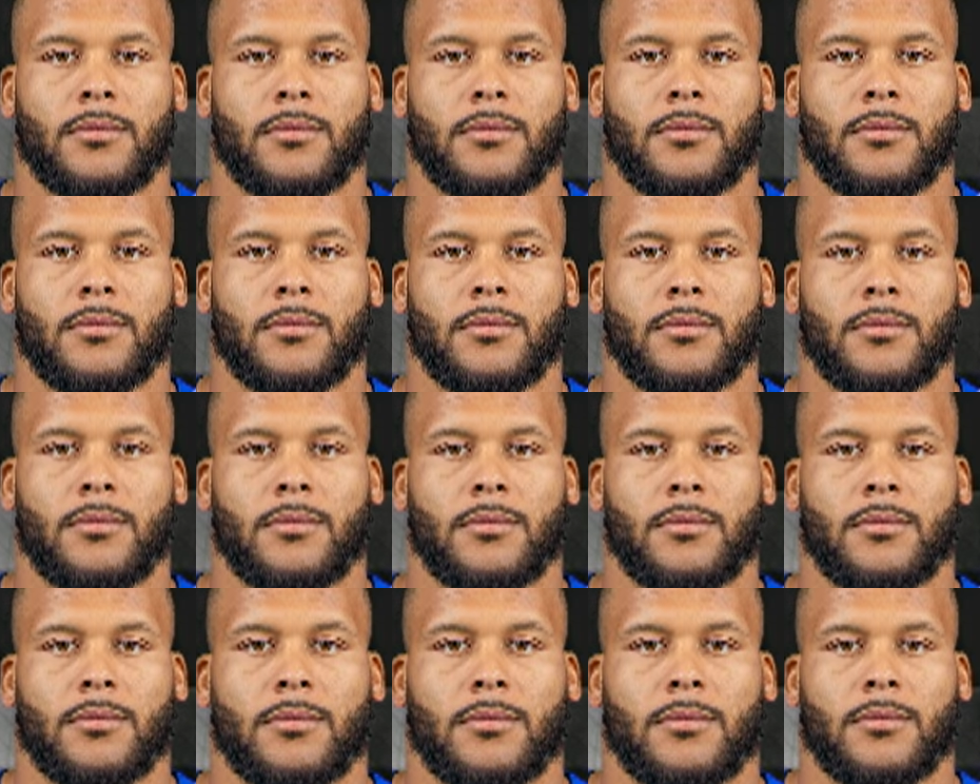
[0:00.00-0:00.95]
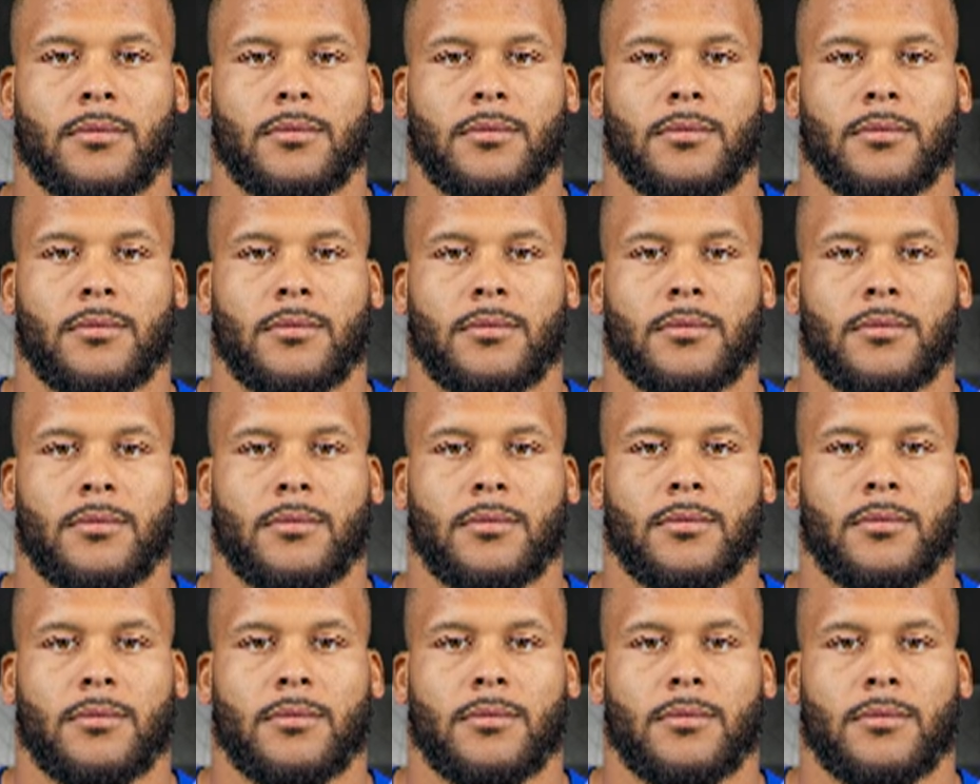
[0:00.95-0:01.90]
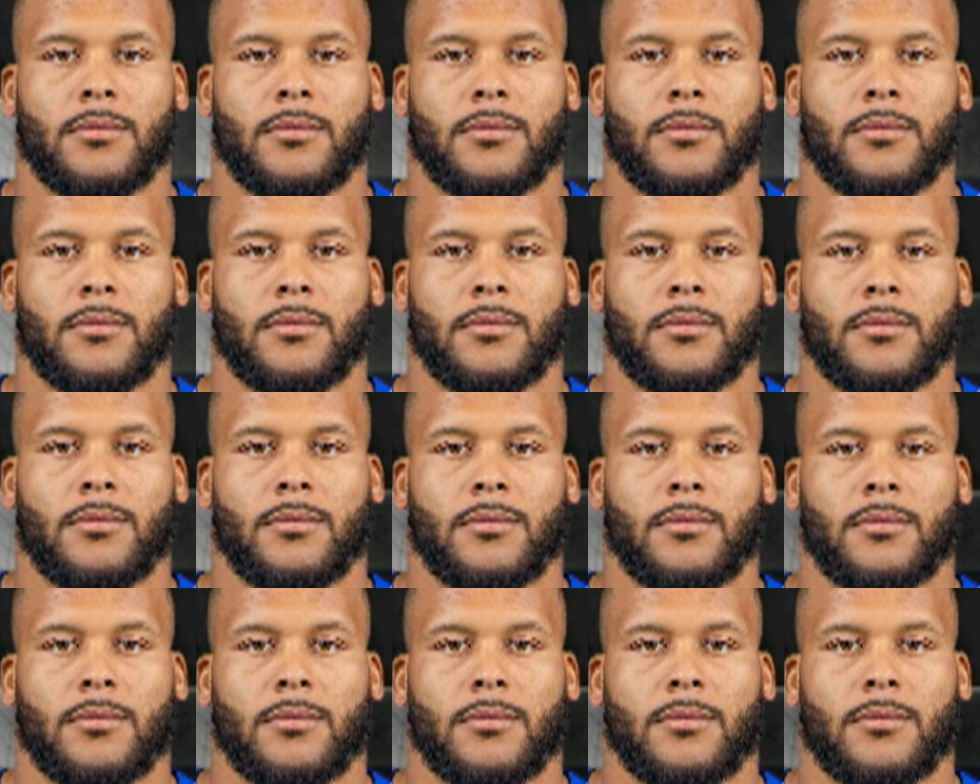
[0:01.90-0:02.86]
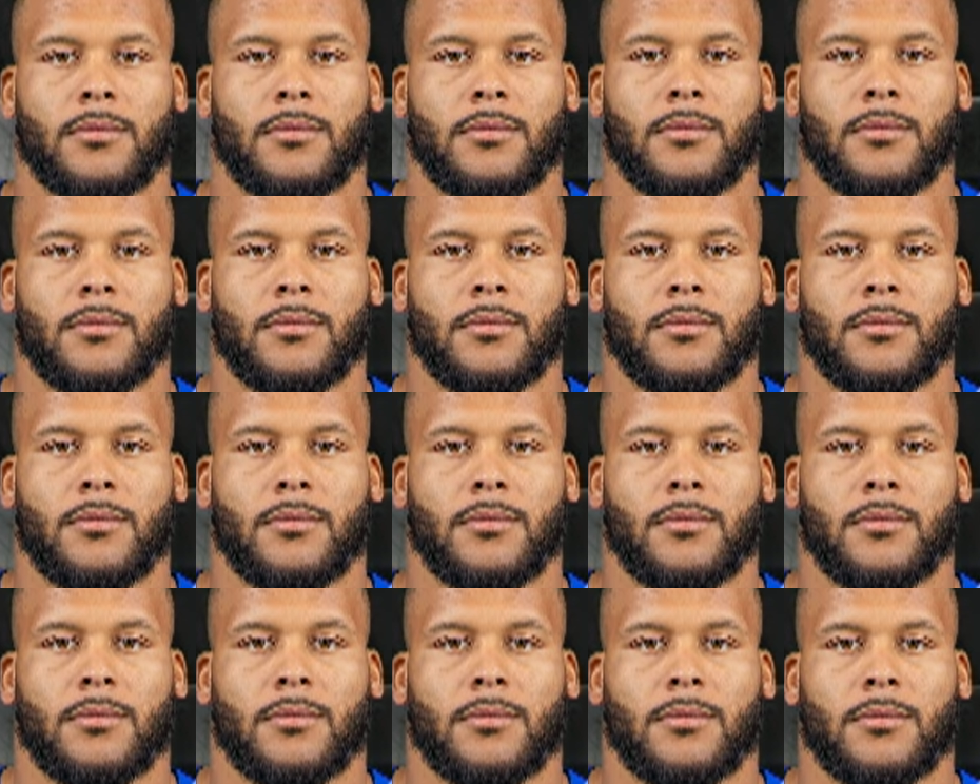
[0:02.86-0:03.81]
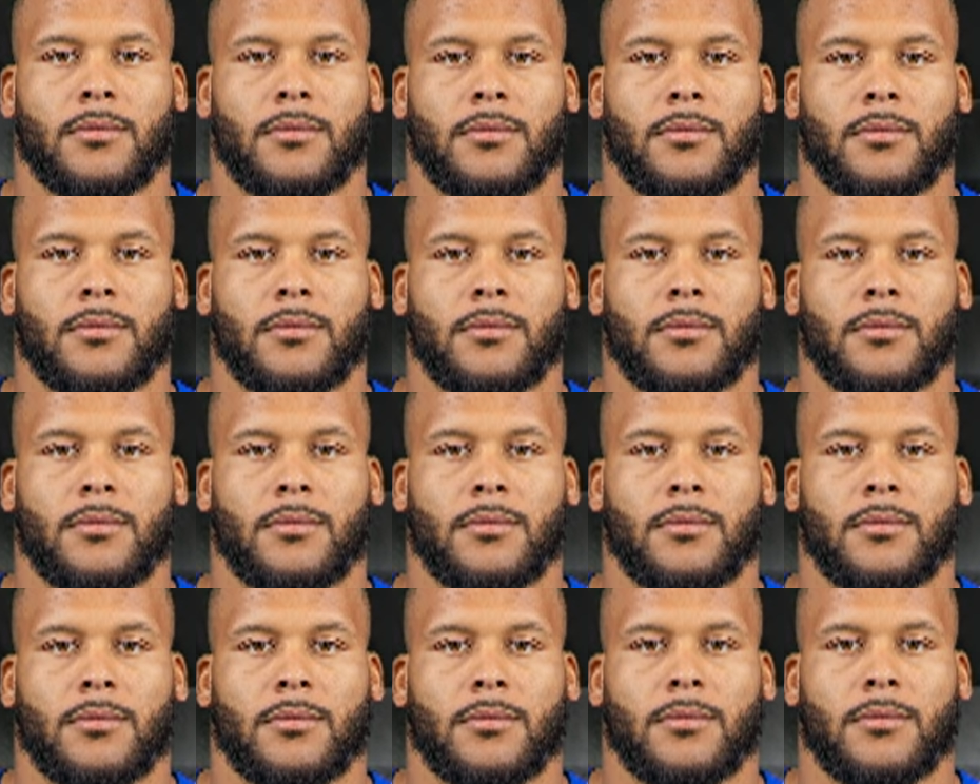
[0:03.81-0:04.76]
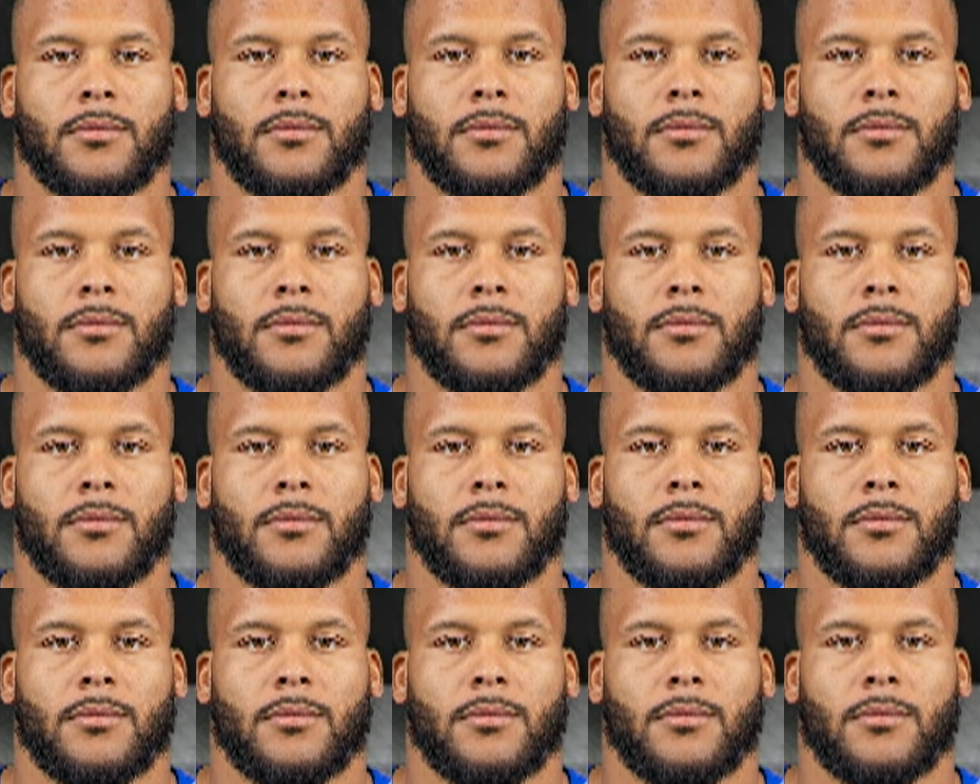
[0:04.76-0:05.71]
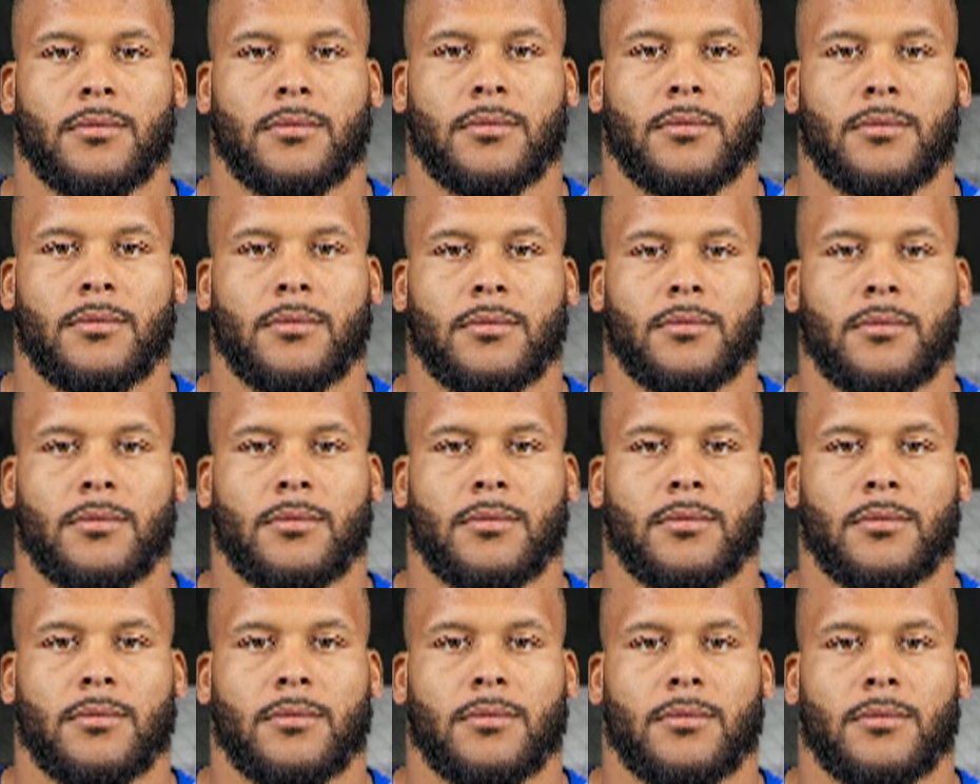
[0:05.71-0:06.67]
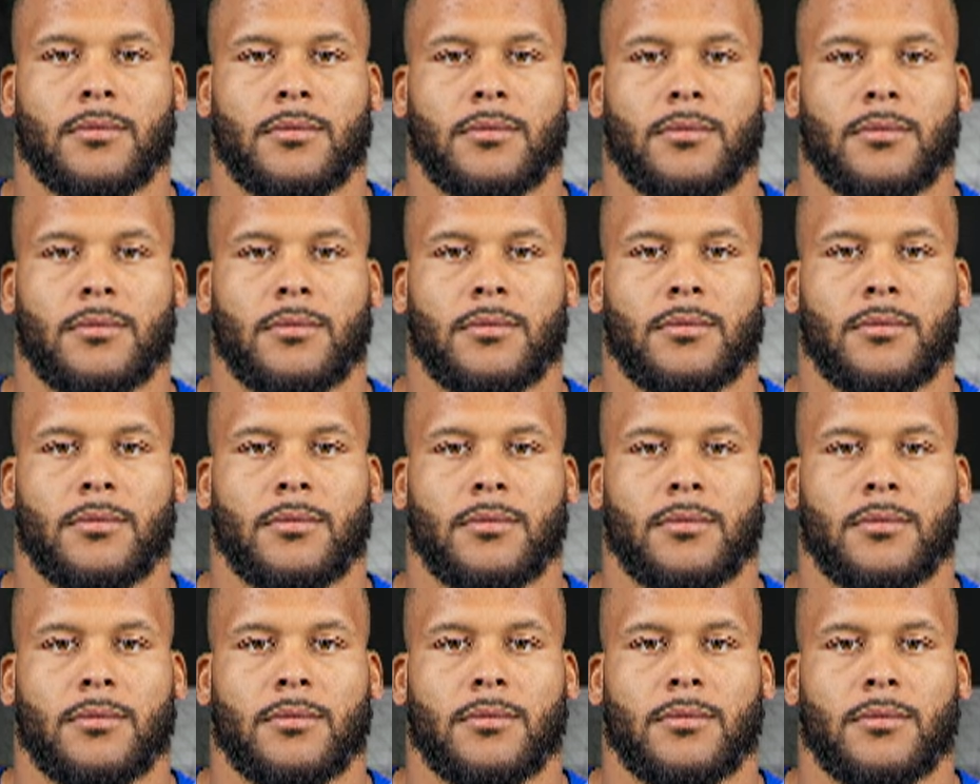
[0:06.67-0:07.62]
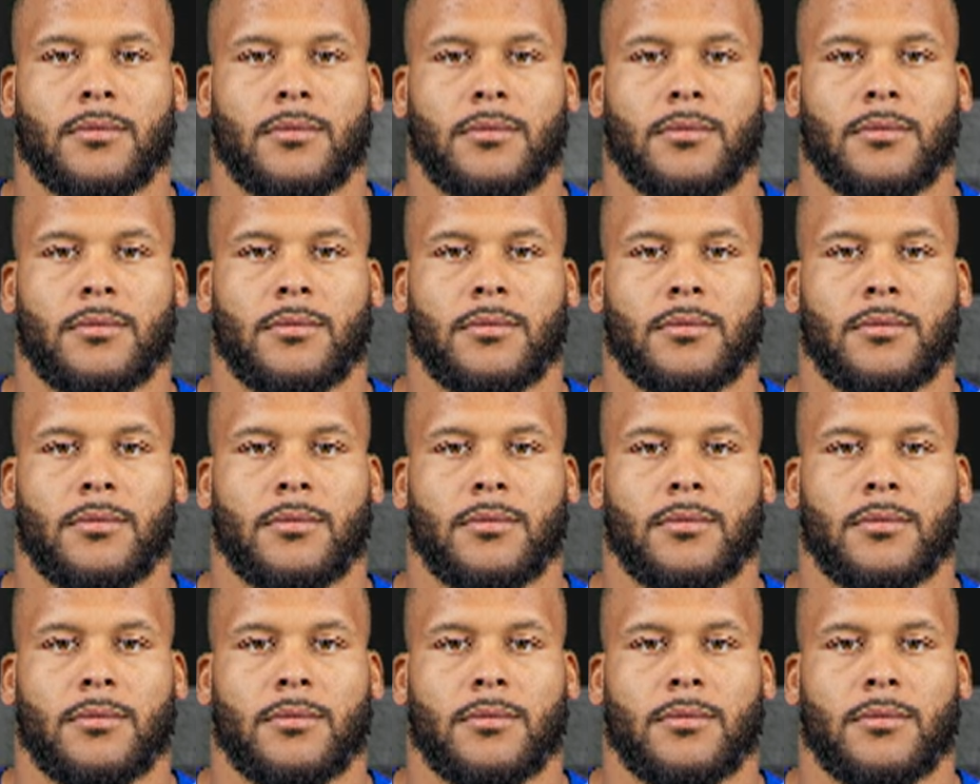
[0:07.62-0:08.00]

No words are spoken by the person on screen.